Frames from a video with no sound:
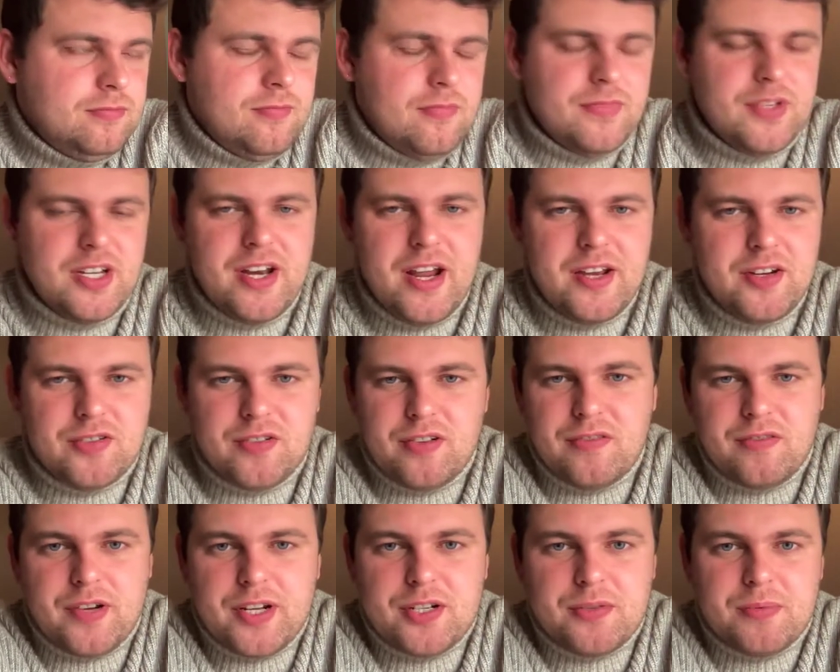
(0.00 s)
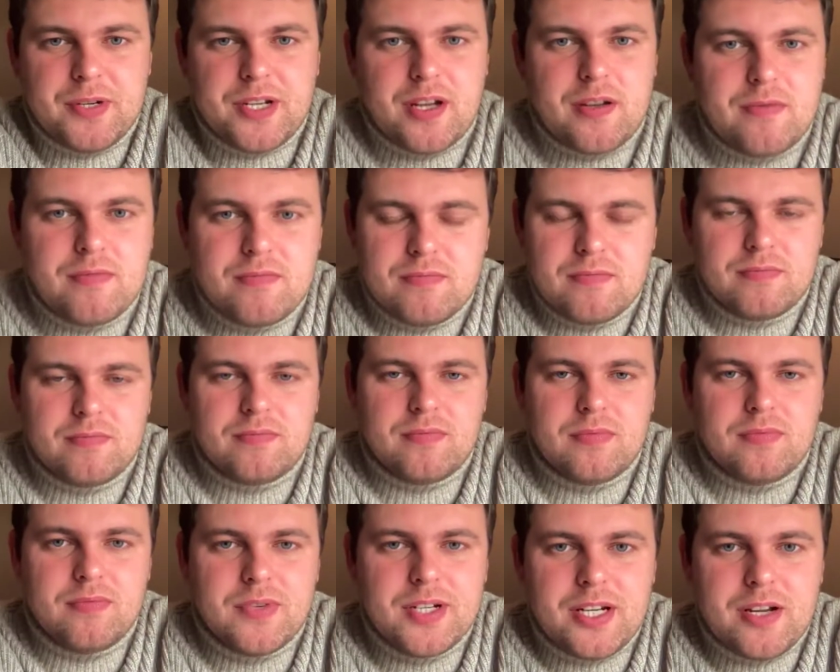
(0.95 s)
the nature of which we don't
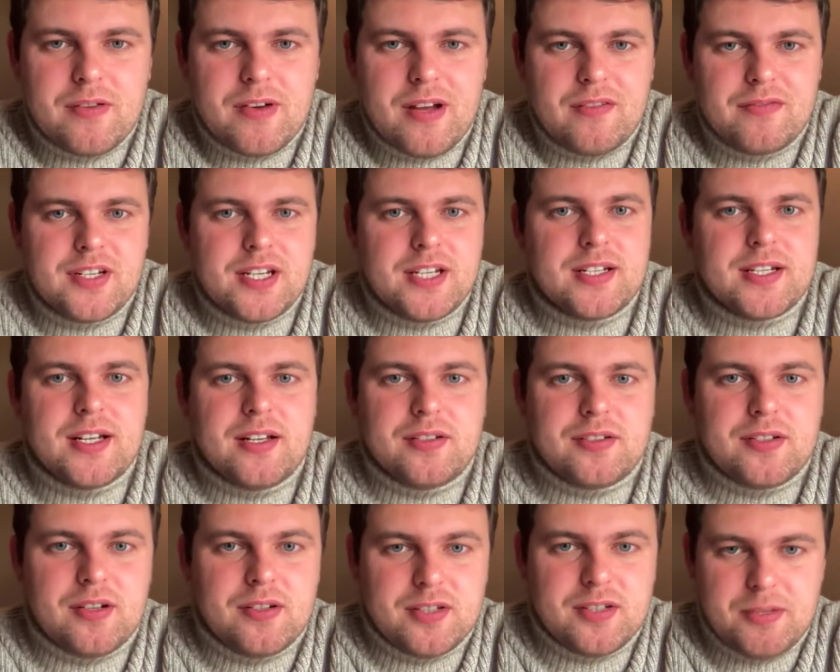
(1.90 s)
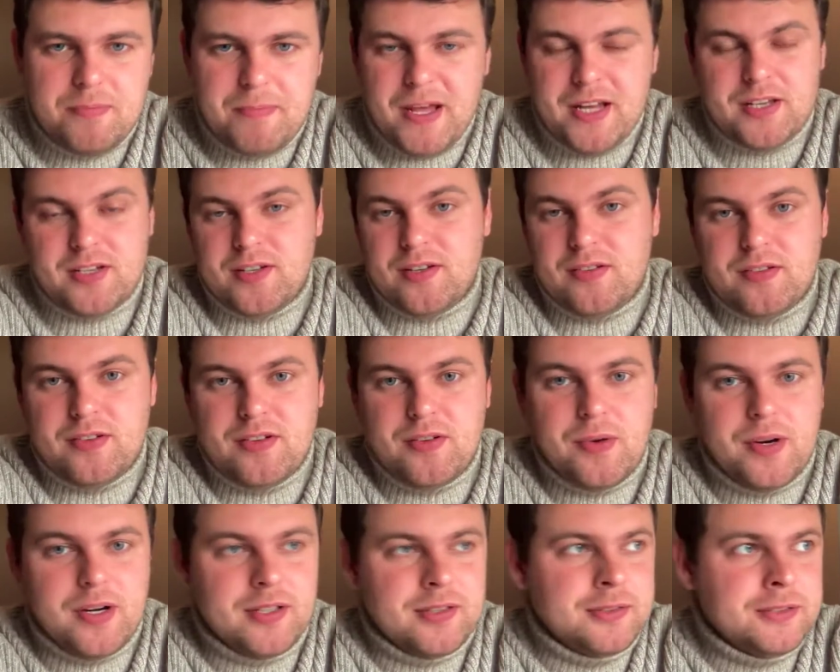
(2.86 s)
have details on. Depends on who you
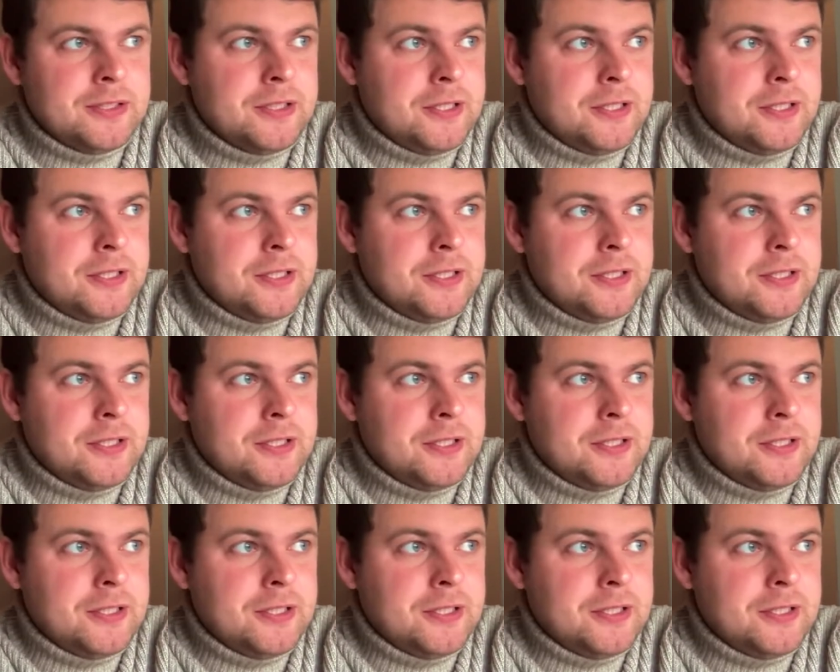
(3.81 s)
are,